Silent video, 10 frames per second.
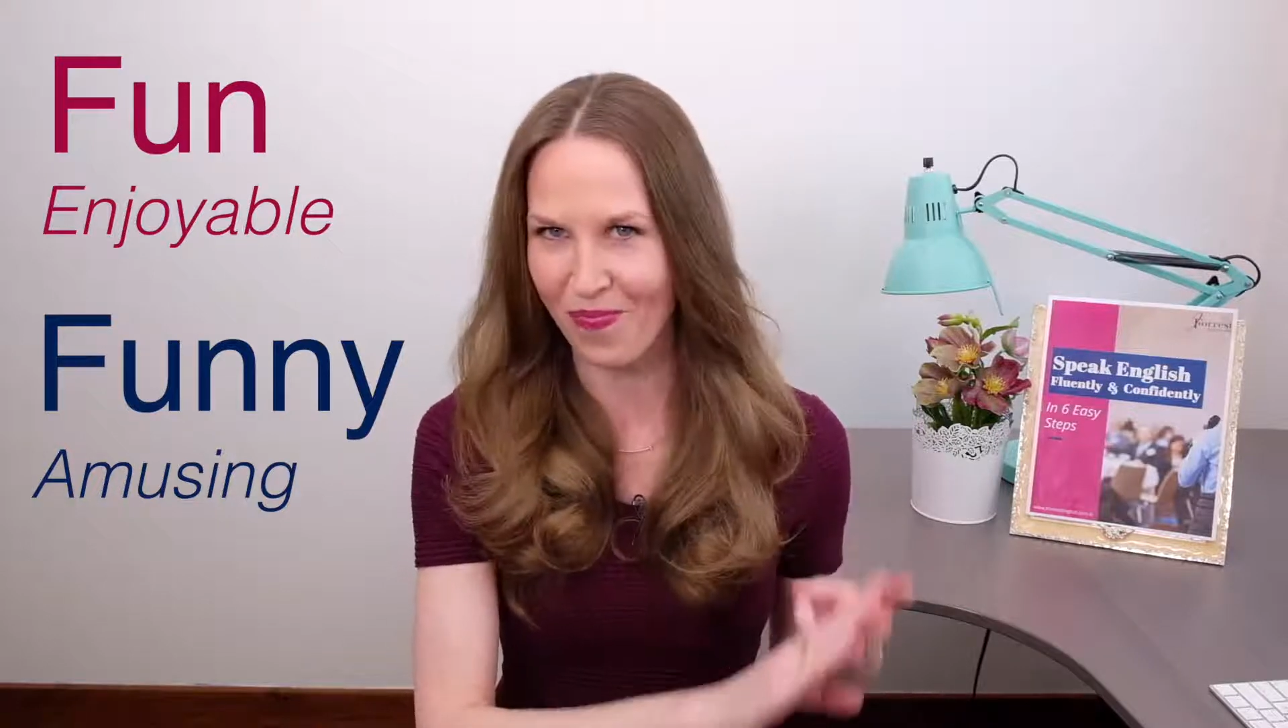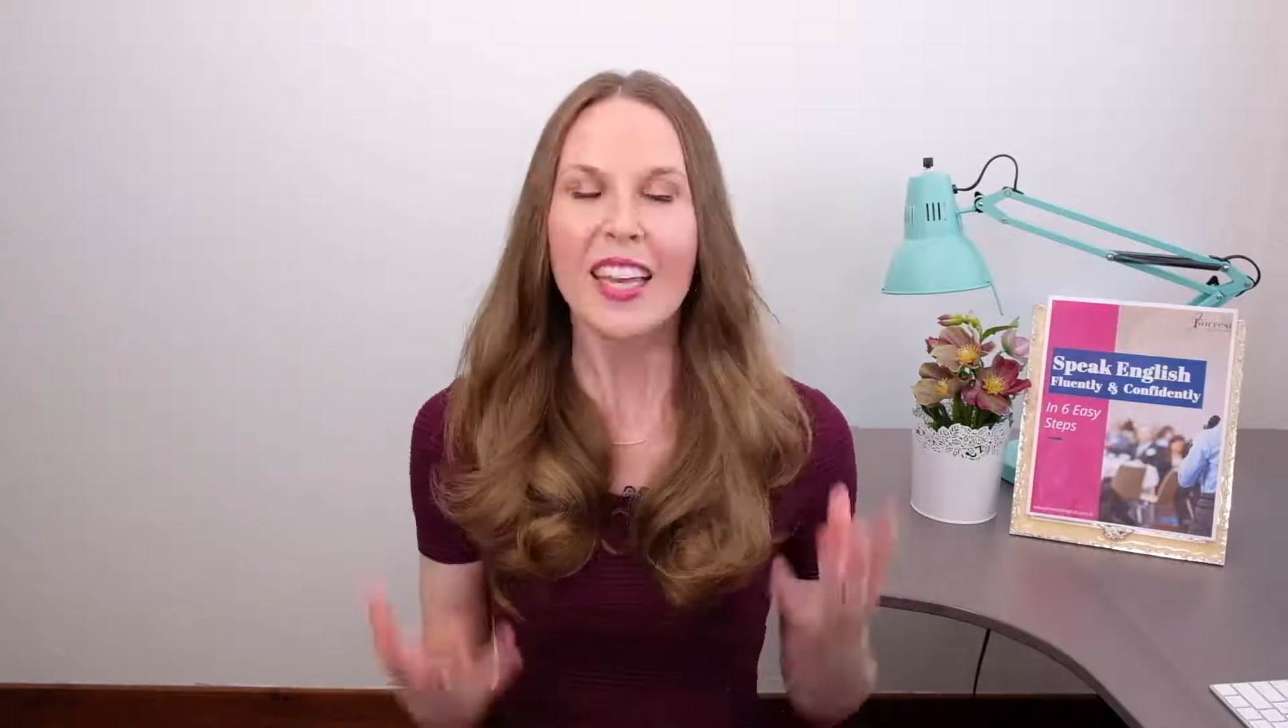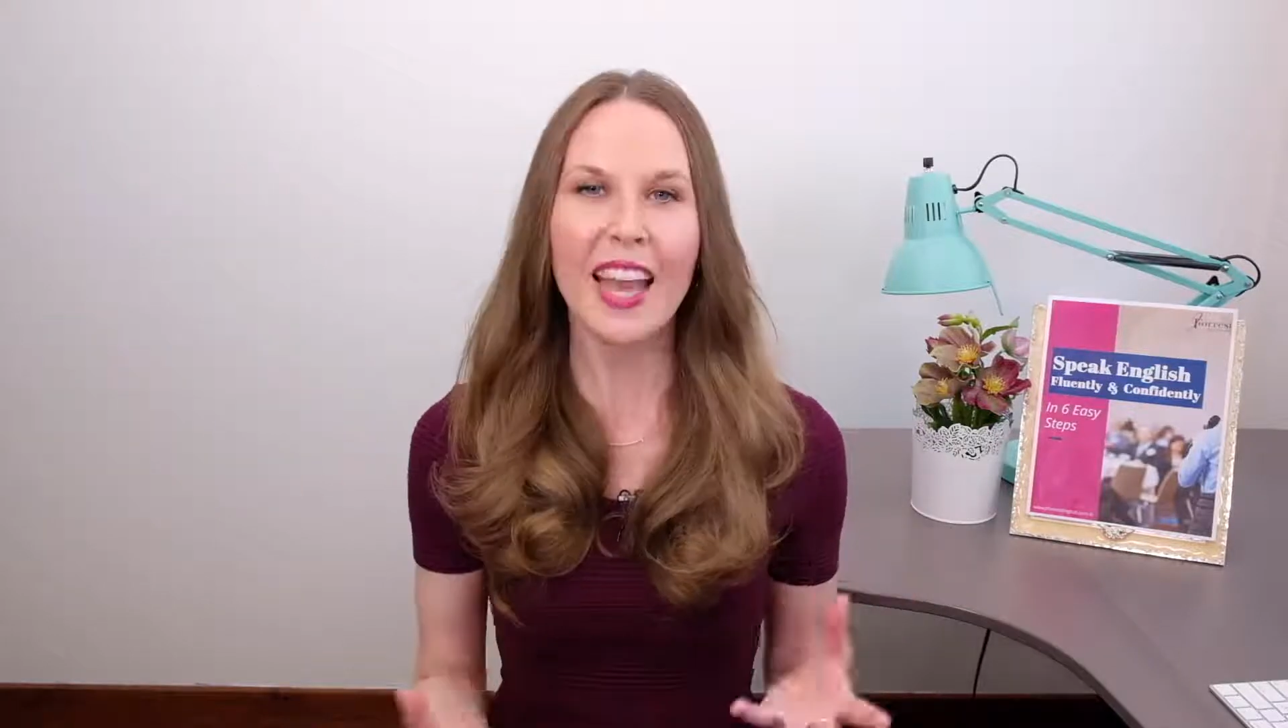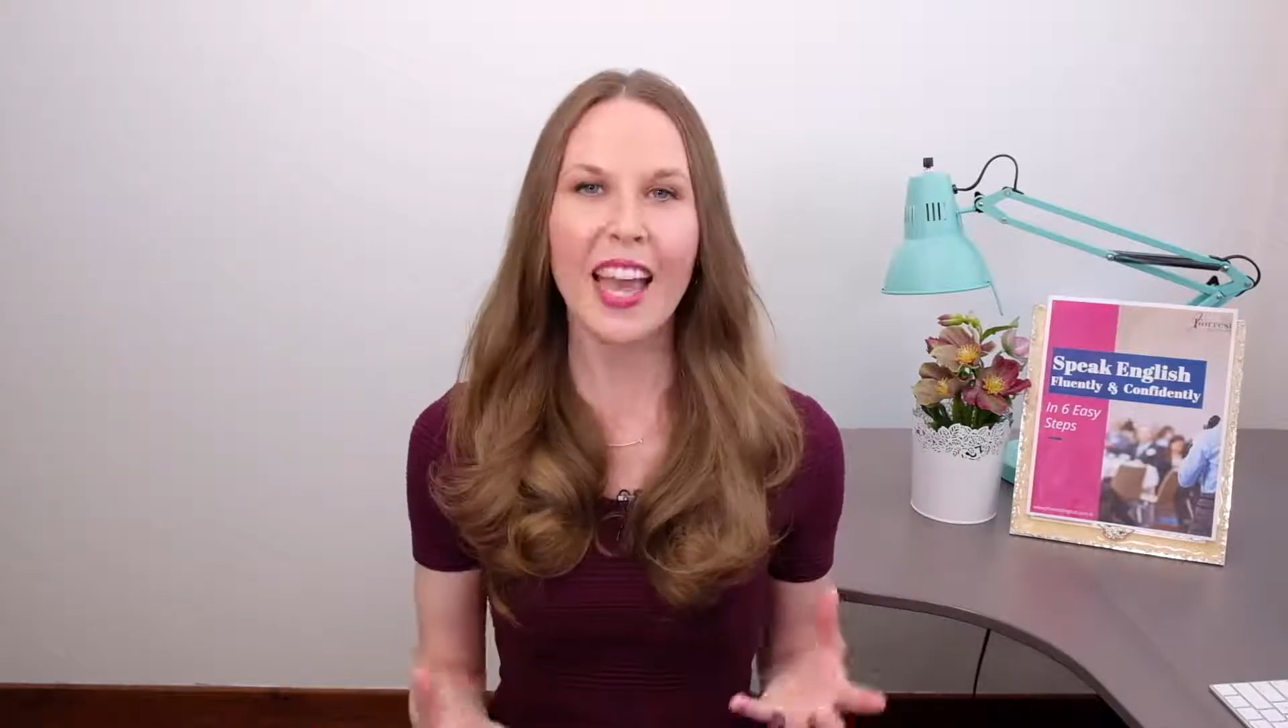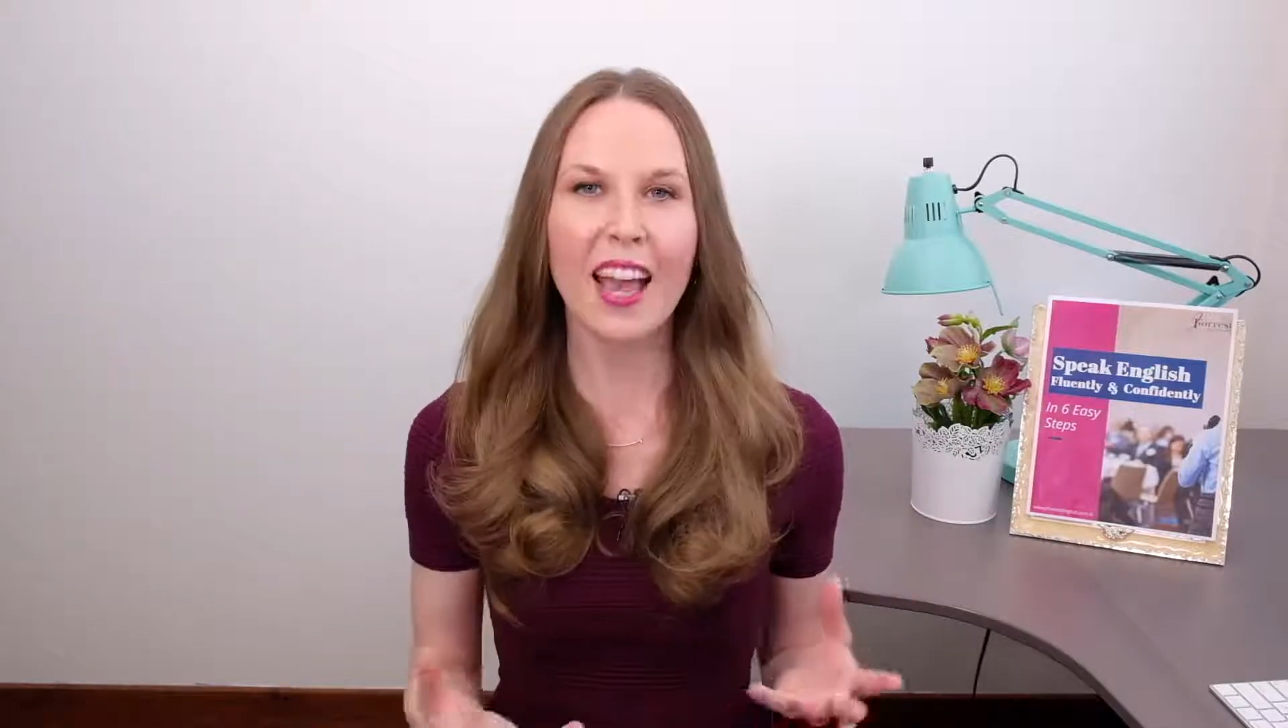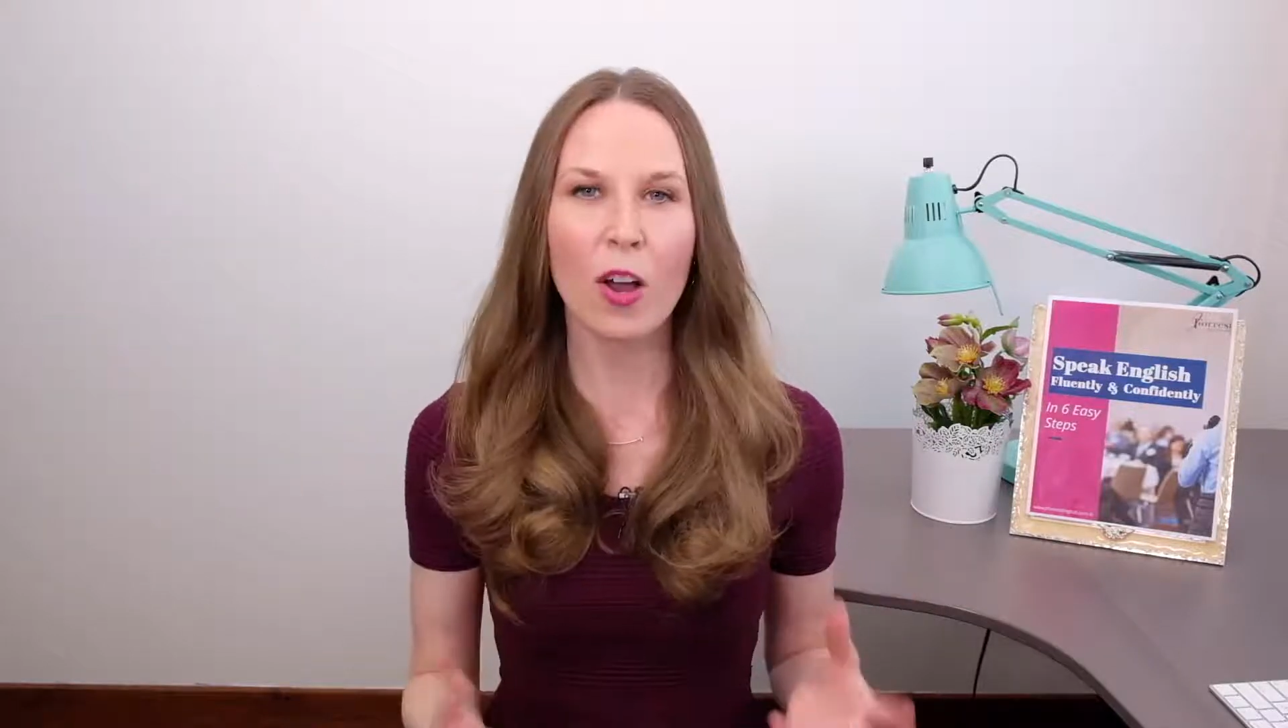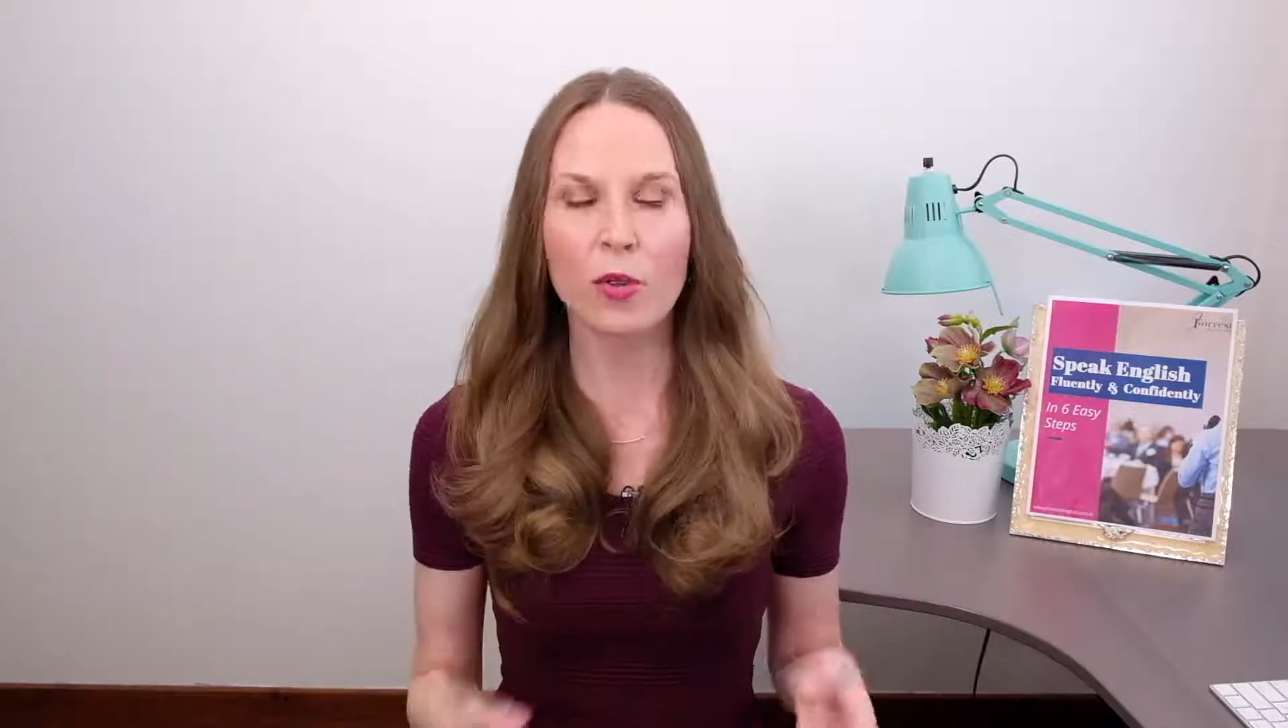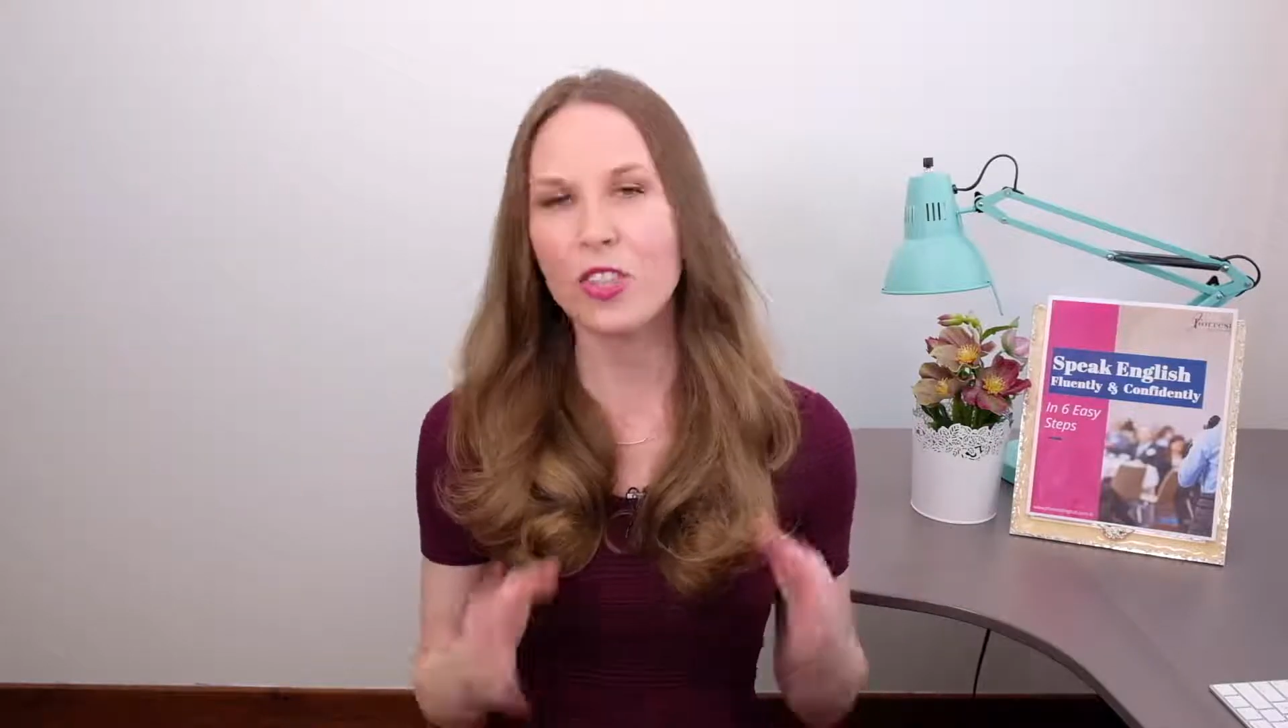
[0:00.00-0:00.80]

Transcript: Now,